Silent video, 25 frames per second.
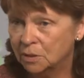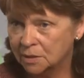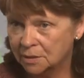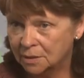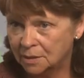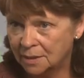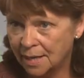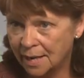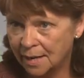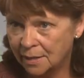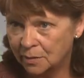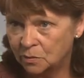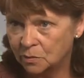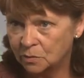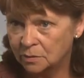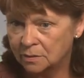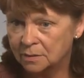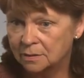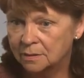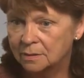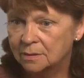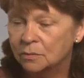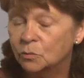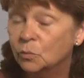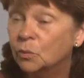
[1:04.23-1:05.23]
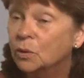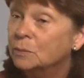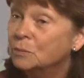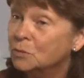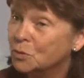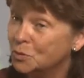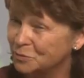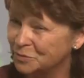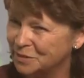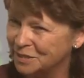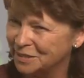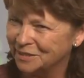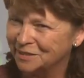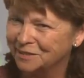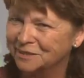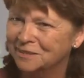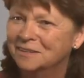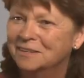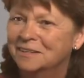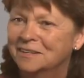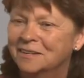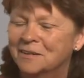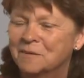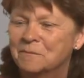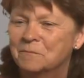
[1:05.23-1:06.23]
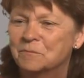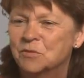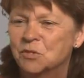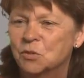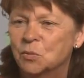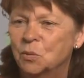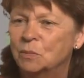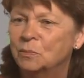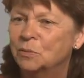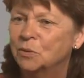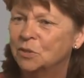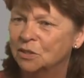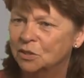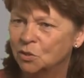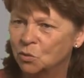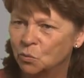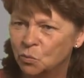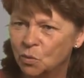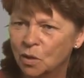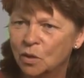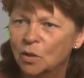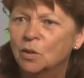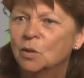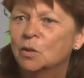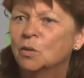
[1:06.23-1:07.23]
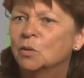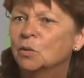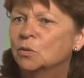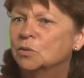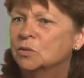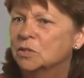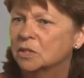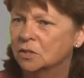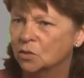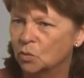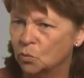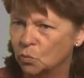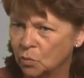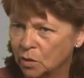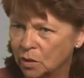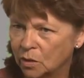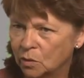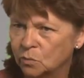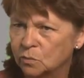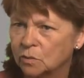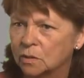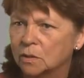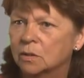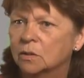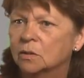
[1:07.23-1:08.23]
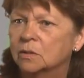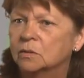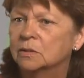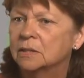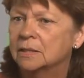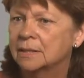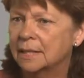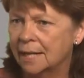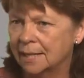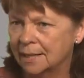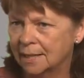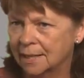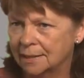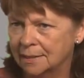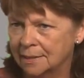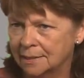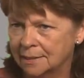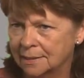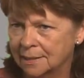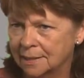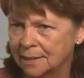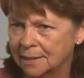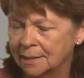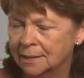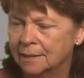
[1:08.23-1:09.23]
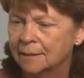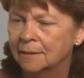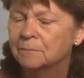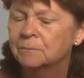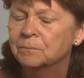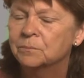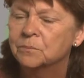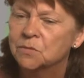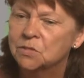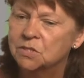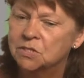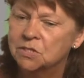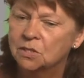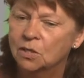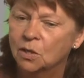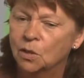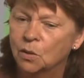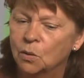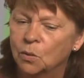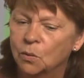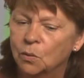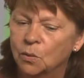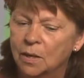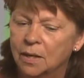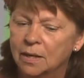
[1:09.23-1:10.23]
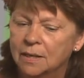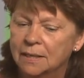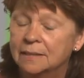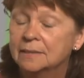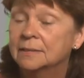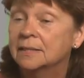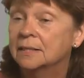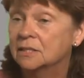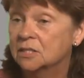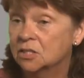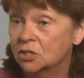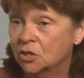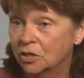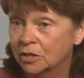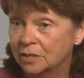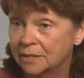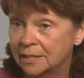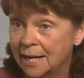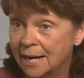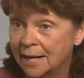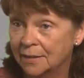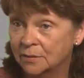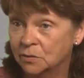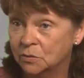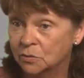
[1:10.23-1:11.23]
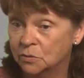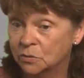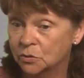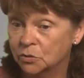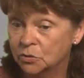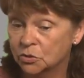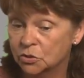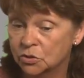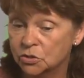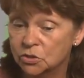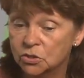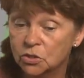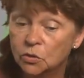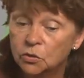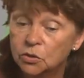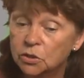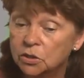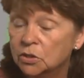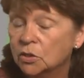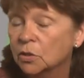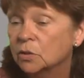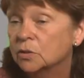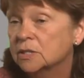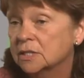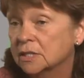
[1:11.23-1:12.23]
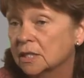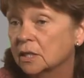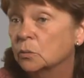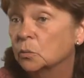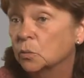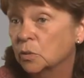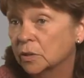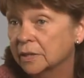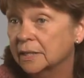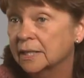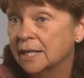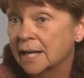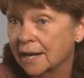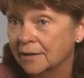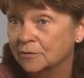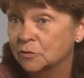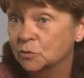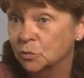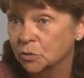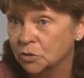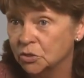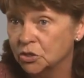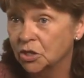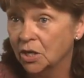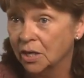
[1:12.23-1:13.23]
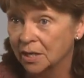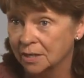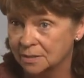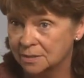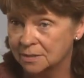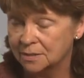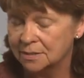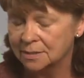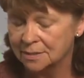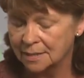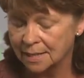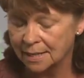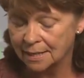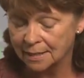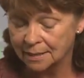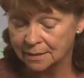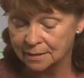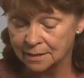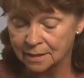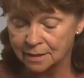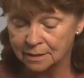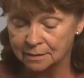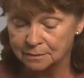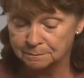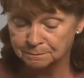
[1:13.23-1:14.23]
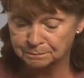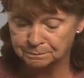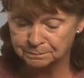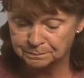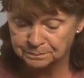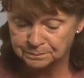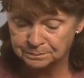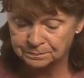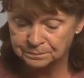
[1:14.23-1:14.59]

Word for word: in the, we moved here. So we put in the roads and the railroad and that kind of thing. So, uh, and then started agriculture. So, you know, it's gonna, we're gonna have to adjust and, um,